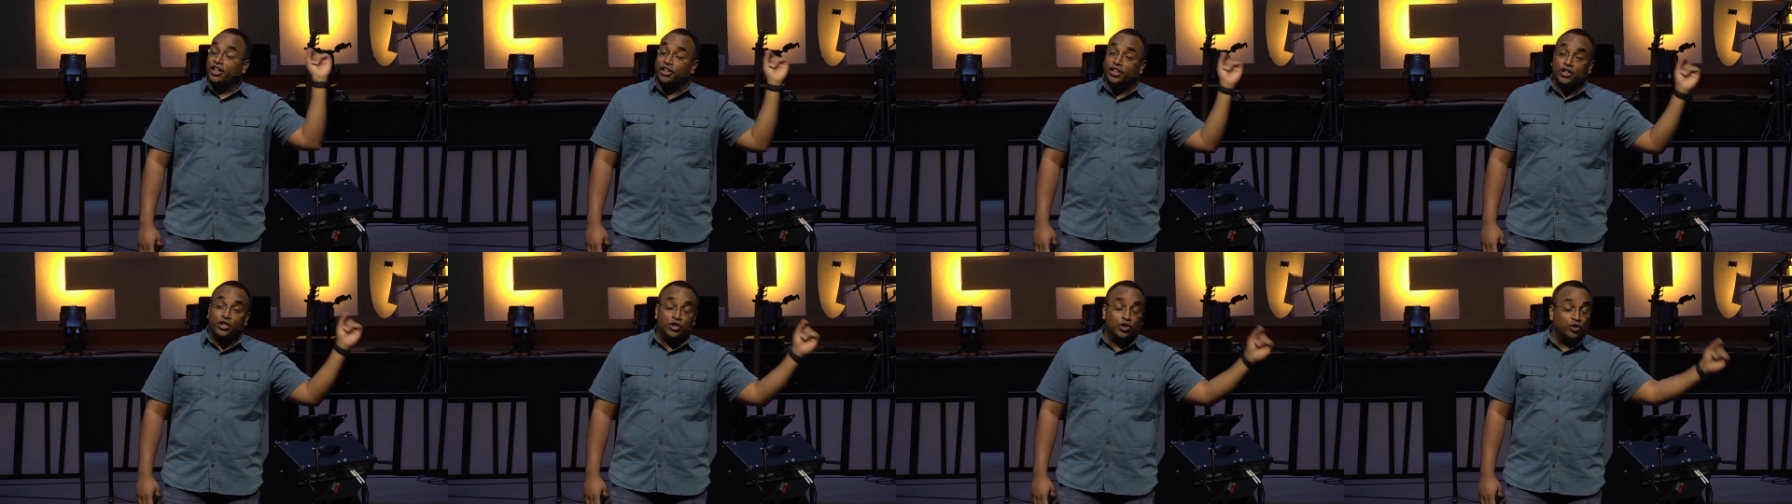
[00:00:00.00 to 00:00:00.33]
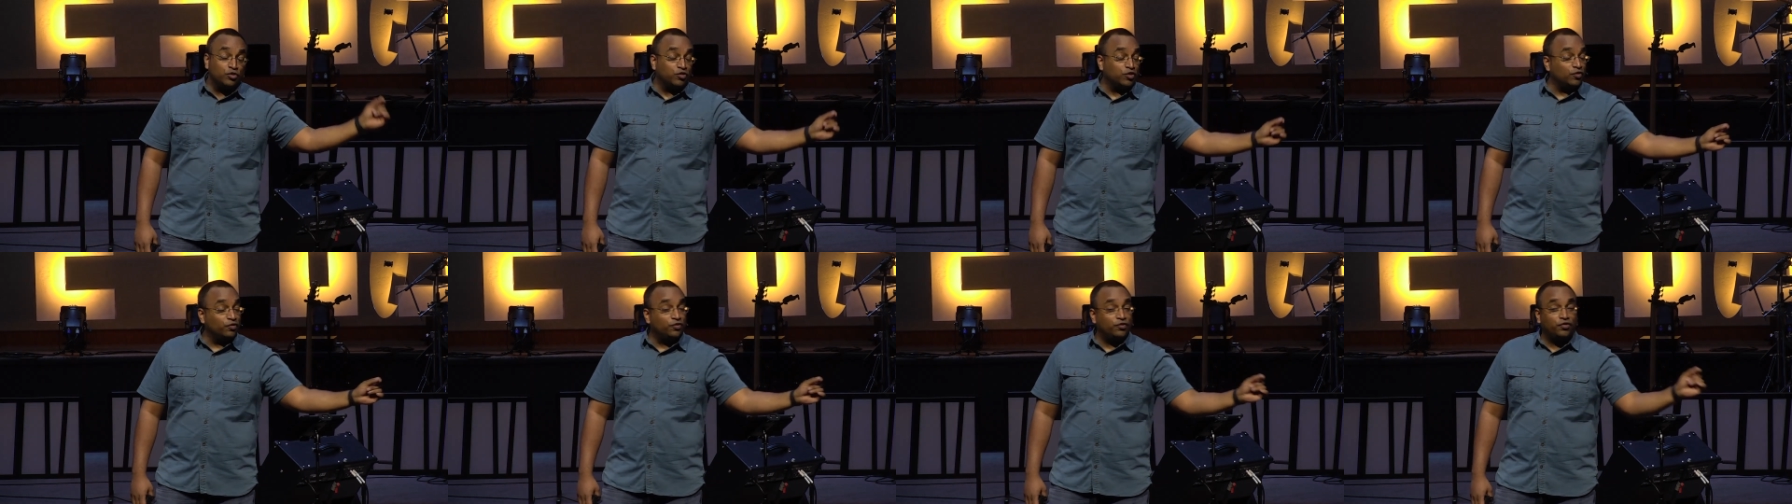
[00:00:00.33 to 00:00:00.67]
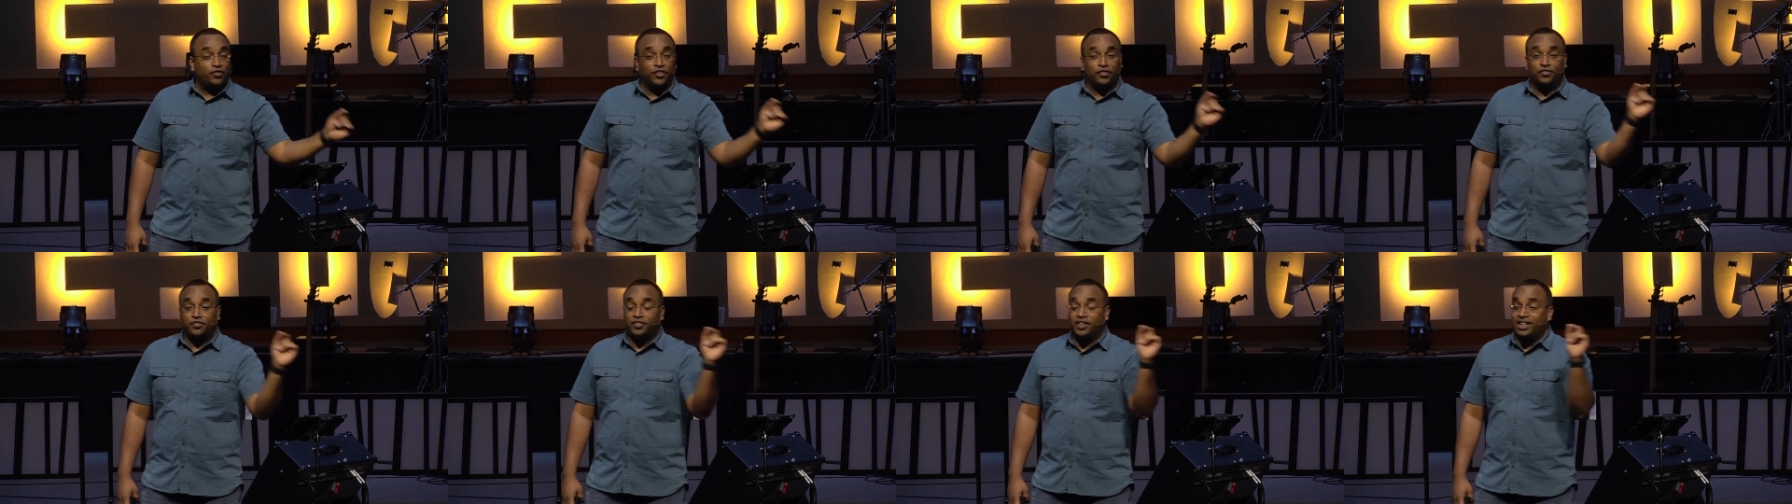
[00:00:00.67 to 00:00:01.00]
you going to do from
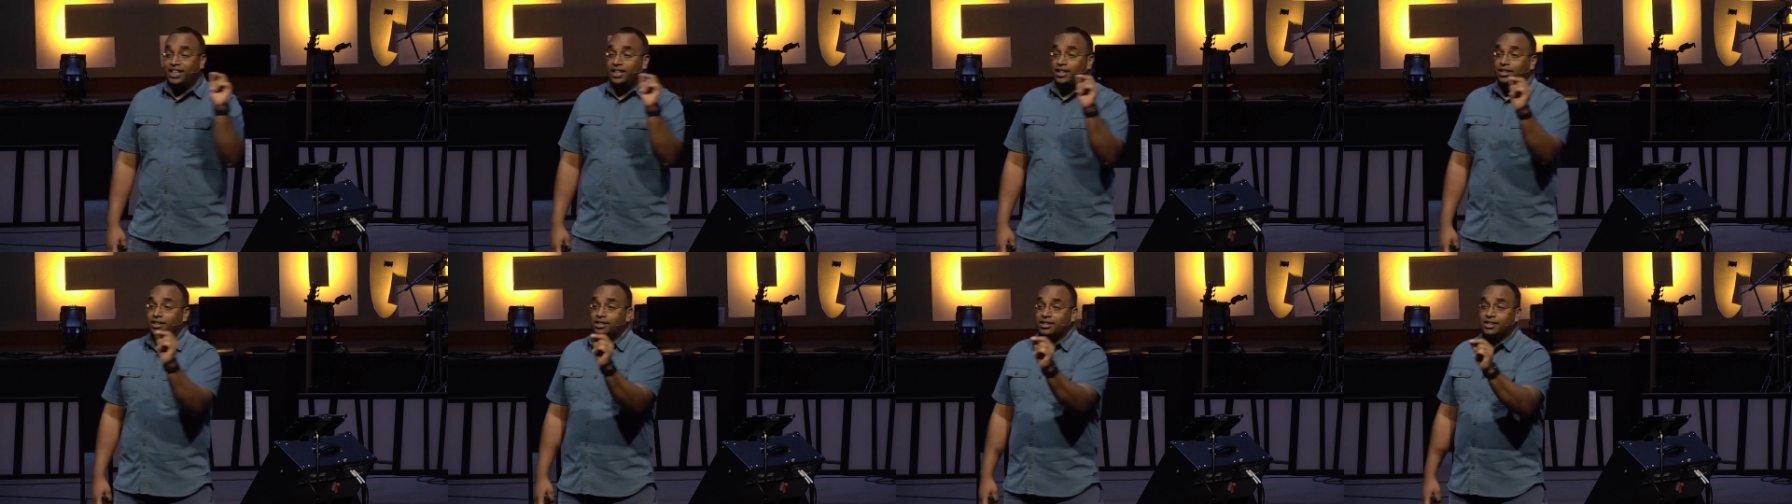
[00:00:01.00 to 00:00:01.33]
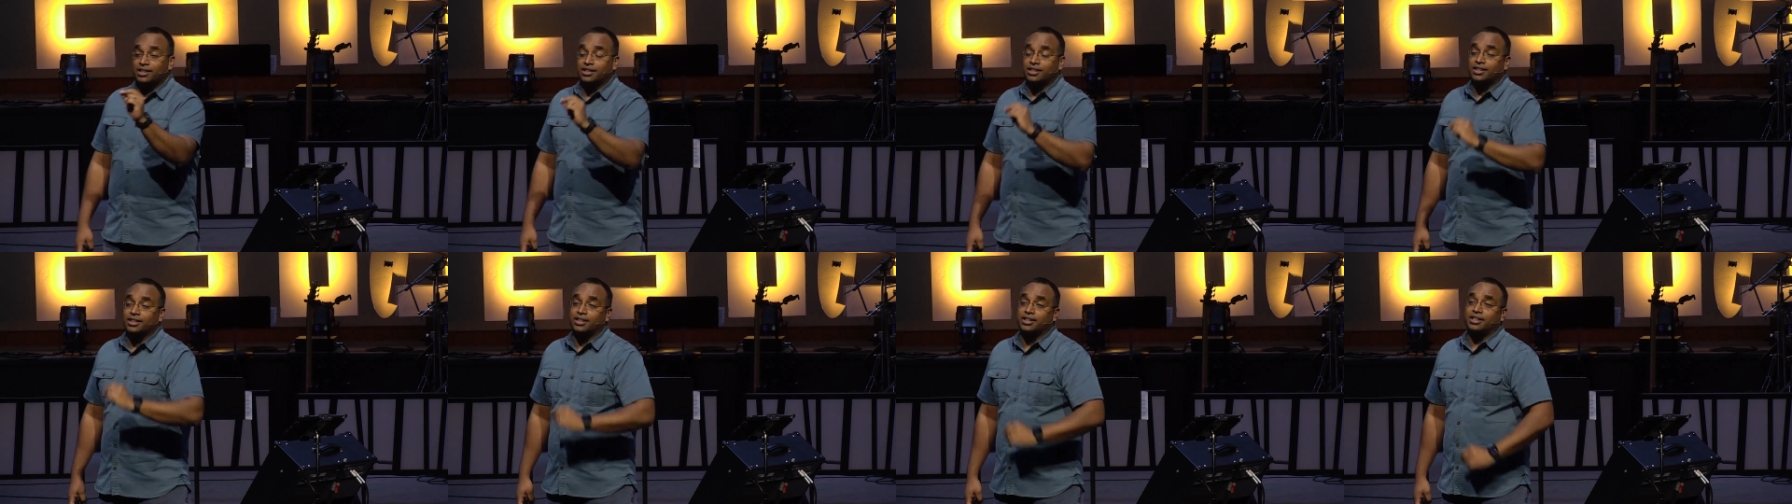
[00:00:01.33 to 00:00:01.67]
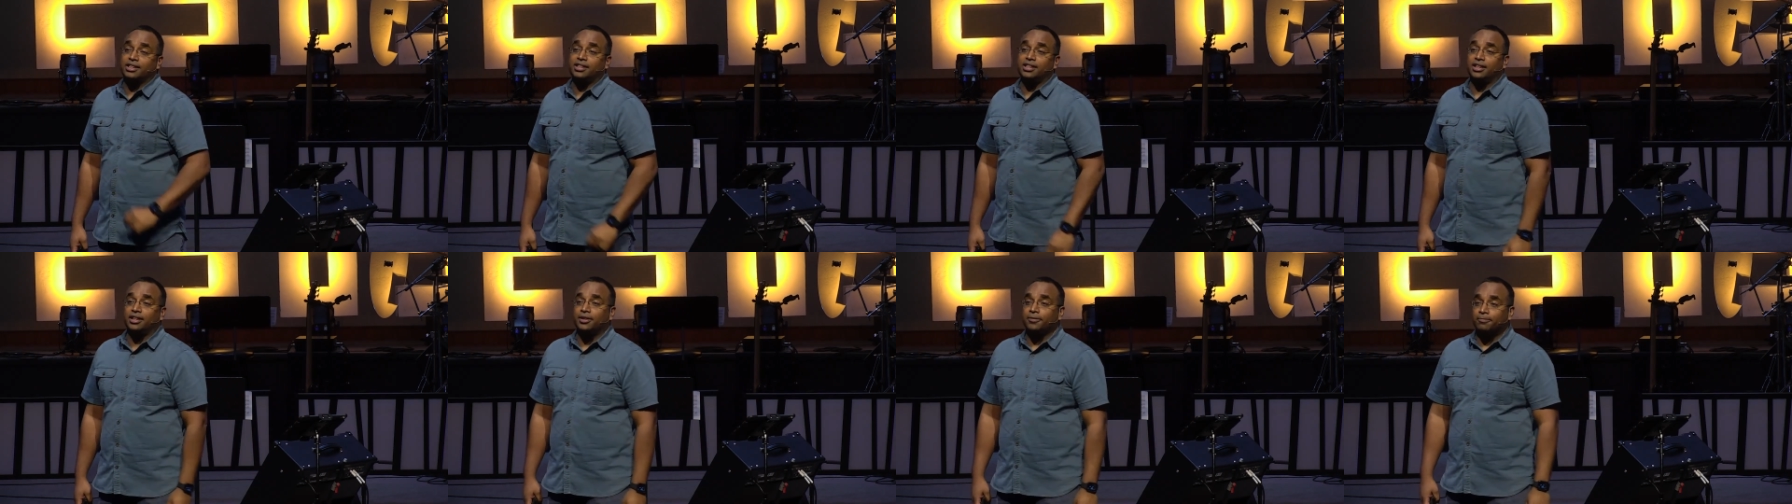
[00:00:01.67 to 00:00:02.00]
50 to
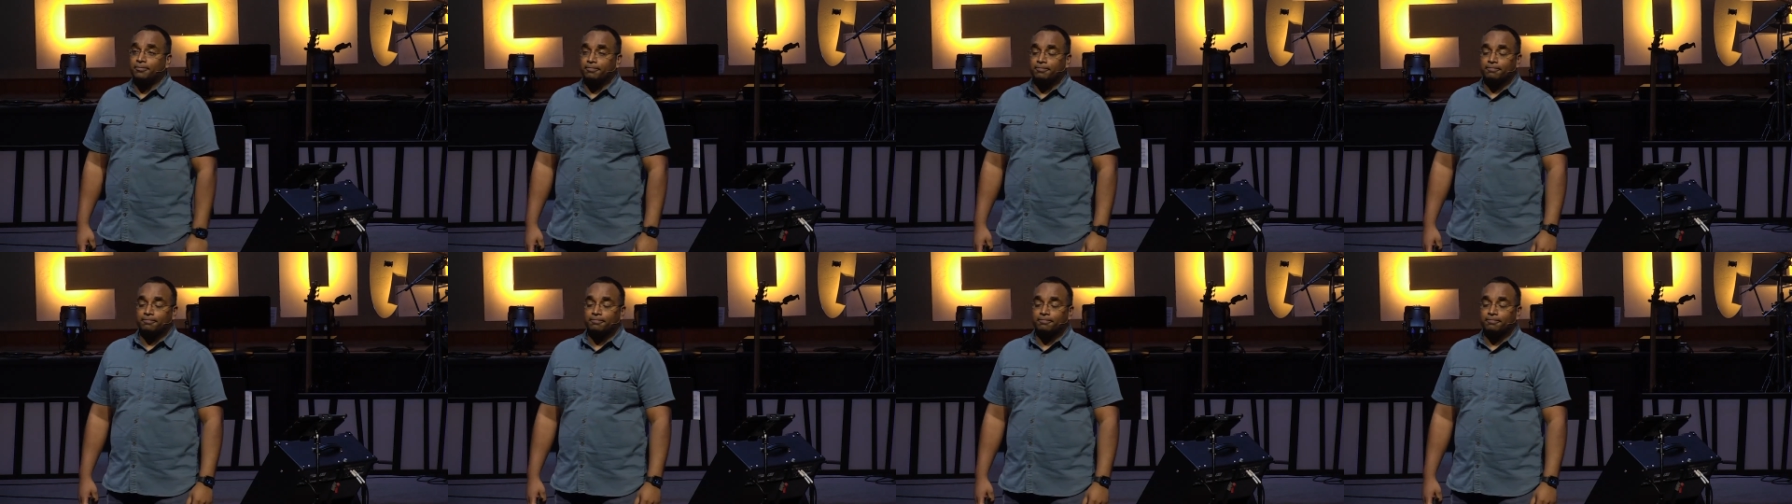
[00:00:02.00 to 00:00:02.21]
60?